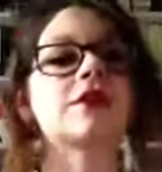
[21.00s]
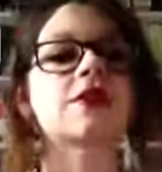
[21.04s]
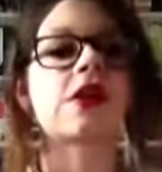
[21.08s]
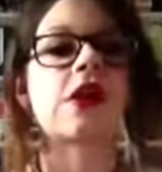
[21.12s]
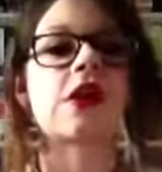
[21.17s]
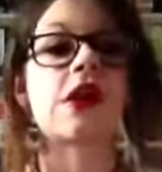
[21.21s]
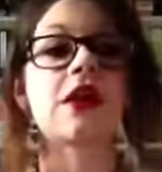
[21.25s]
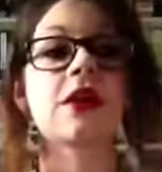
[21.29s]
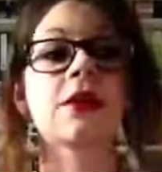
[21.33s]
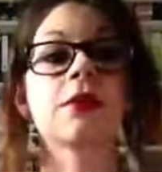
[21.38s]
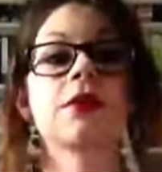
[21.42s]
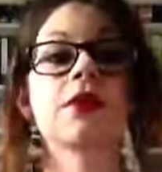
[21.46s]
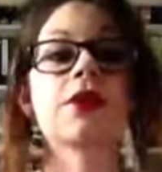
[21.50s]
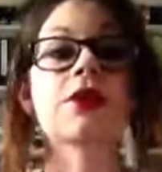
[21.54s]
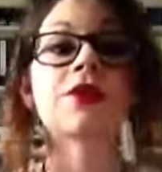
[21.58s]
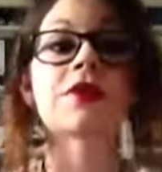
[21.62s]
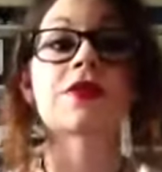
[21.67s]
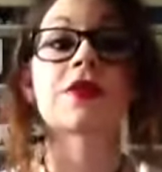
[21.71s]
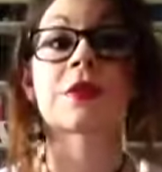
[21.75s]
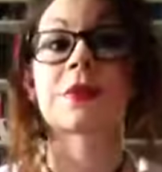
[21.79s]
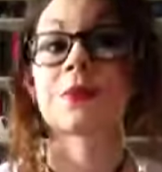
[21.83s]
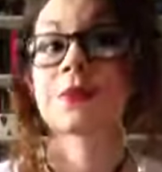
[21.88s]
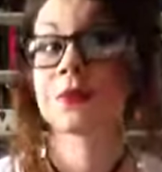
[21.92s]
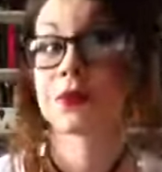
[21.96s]
to anyone who
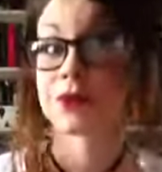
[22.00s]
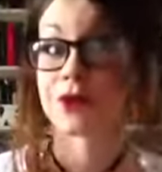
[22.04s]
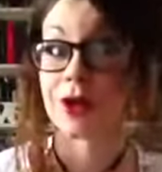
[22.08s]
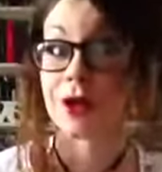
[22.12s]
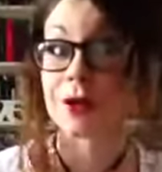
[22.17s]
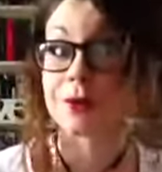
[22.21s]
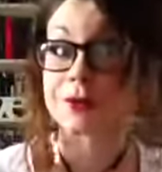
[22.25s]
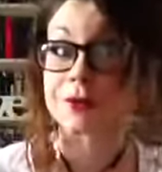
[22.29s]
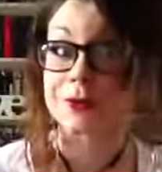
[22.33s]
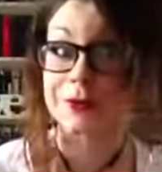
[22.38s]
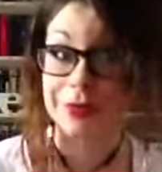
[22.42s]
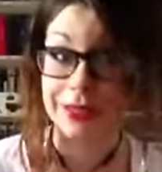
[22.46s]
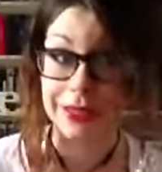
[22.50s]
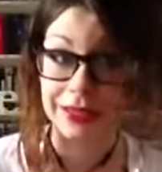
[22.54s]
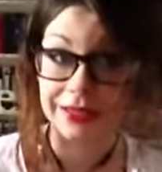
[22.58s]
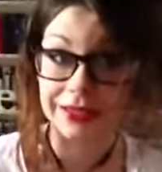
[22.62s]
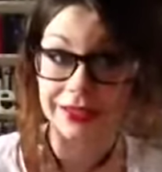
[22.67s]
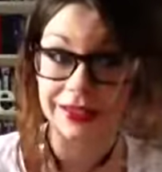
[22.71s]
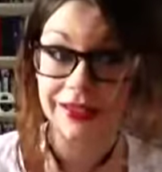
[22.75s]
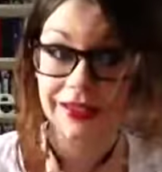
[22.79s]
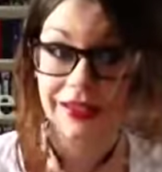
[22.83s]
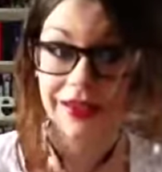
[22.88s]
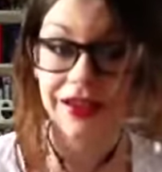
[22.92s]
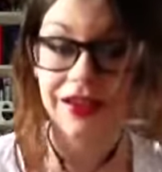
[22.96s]
subscribed to
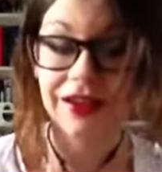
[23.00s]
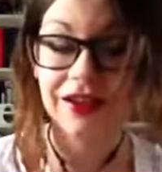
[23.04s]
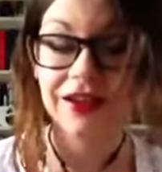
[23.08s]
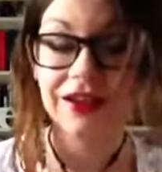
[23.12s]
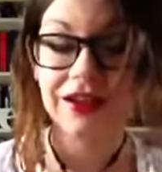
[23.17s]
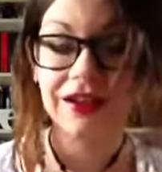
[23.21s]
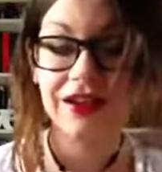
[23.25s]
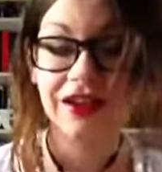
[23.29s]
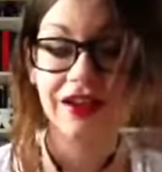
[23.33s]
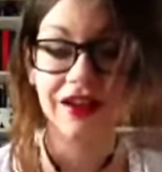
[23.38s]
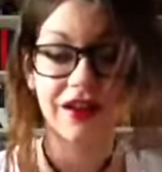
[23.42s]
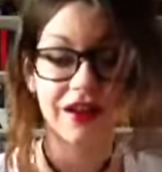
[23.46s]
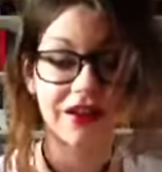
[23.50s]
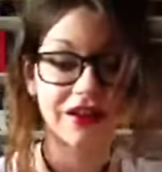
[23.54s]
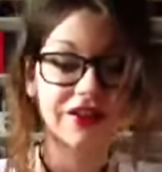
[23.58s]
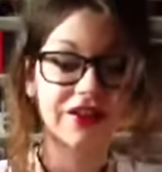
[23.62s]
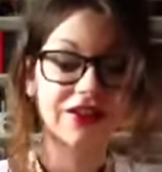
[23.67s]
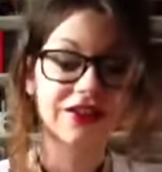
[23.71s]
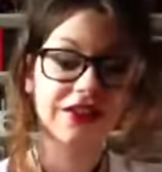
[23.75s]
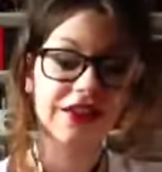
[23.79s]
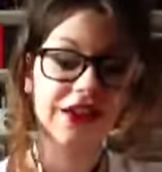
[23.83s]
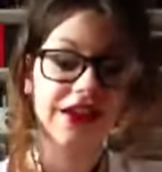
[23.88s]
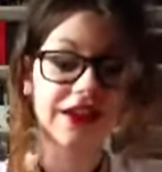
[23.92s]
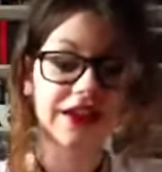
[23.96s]
me. I
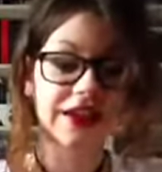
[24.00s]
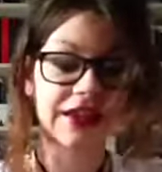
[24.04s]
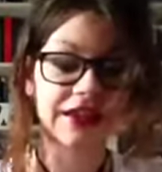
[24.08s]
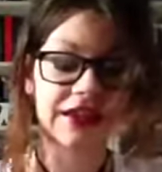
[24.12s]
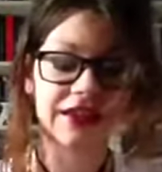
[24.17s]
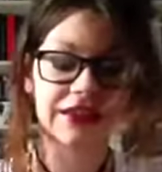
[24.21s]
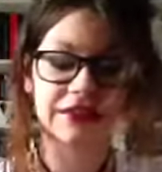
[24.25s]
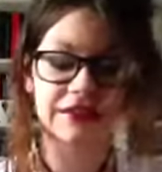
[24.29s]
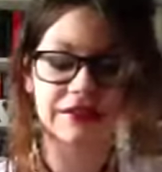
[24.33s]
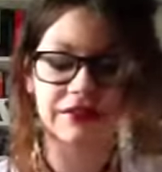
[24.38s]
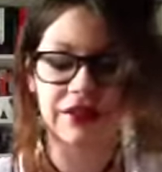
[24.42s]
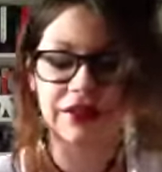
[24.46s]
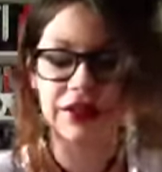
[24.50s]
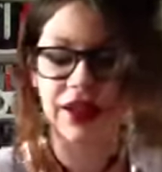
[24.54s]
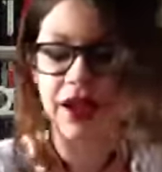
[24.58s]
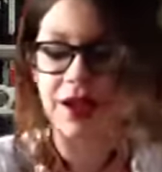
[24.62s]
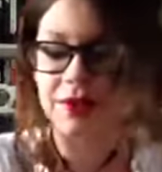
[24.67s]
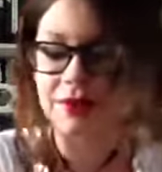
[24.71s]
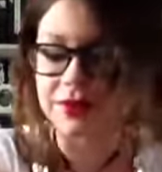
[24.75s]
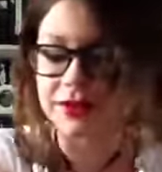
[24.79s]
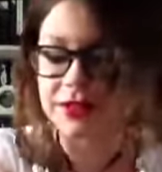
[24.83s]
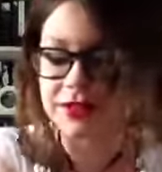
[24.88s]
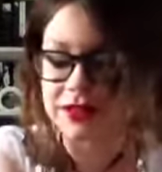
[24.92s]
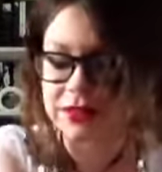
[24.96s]
looked at it, like how
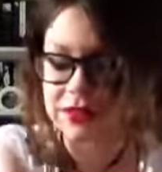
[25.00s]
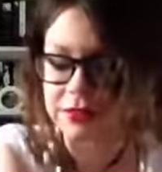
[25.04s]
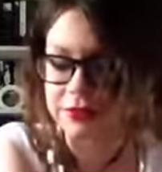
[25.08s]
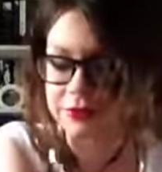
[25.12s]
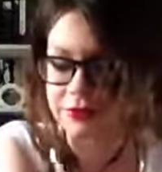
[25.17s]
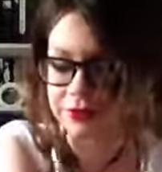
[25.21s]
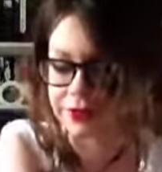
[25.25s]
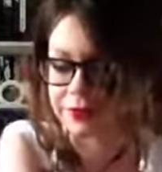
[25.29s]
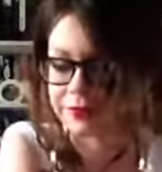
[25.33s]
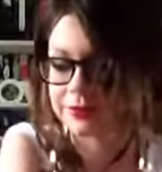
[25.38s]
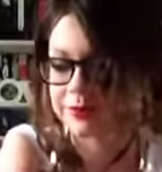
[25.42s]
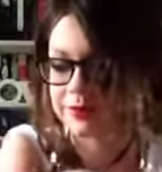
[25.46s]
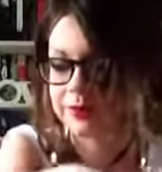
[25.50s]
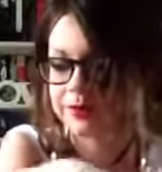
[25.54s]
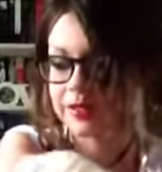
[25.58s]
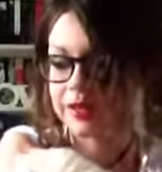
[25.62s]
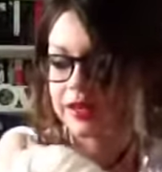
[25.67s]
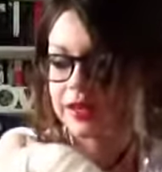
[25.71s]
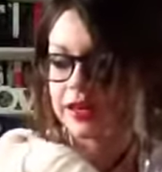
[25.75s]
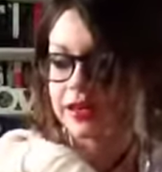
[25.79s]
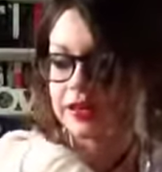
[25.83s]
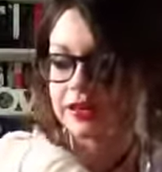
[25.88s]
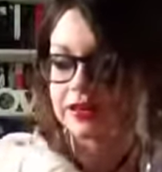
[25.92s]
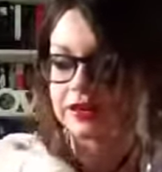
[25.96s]
many subscribers I
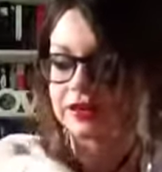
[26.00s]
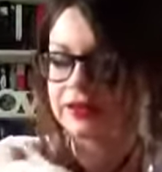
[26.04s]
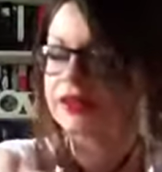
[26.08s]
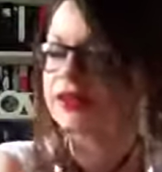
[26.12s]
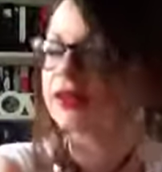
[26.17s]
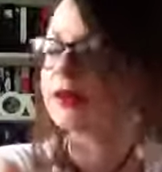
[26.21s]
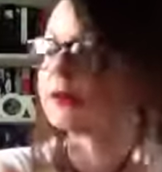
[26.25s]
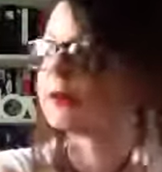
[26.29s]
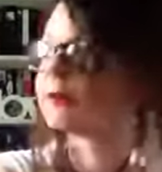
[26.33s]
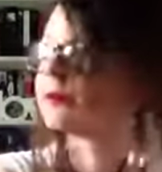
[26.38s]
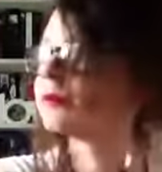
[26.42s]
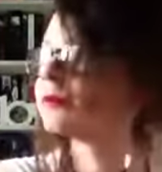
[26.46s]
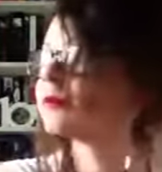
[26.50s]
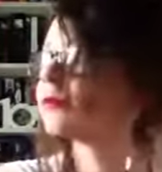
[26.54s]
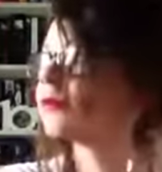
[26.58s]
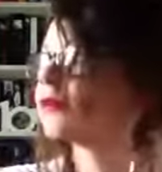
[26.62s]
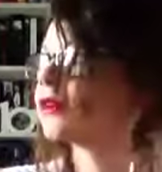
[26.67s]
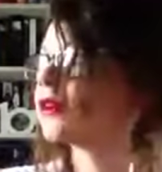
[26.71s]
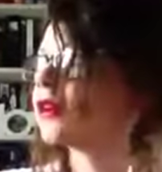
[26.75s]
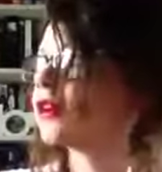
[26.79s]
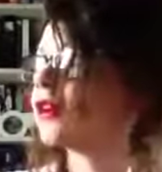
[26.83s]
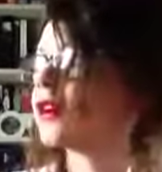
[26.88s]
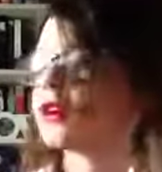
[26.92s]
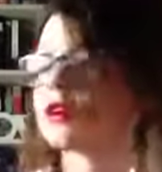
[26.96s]
had and
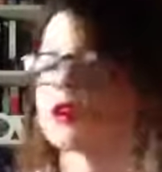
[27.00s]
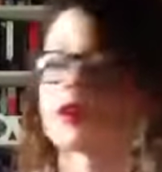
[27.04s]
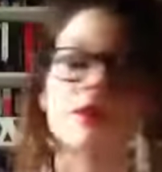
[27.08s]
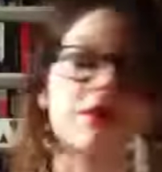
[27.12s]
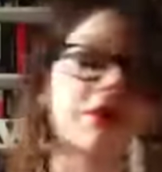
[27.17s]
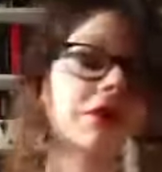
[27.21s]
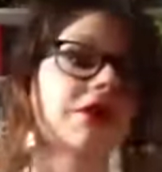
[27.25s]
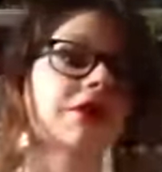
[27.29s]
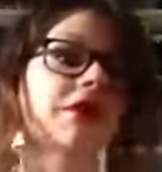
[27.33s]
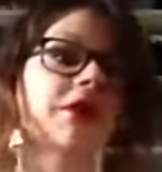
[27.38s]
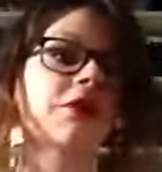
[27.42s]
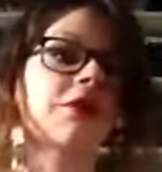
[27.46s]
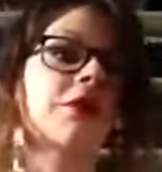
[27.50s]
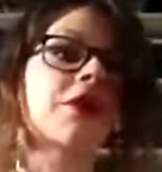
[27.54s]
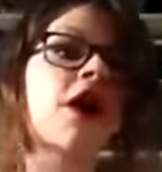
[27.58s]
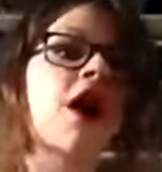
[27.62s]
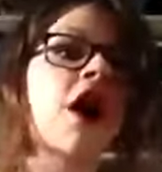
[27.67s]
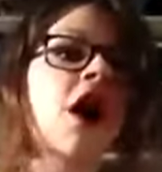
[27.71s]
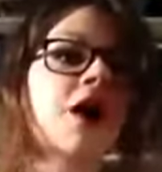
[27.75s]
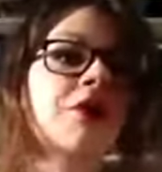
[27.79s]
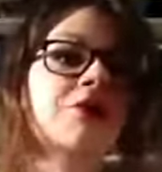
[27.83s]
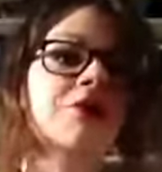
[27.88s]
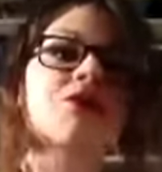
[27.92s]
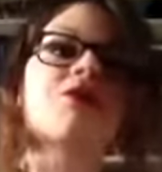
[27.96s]
noticed I
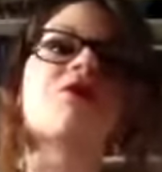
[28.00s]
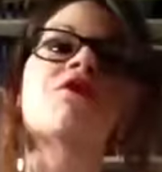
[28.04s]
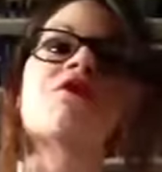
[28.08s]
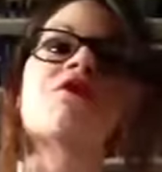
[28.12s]
was on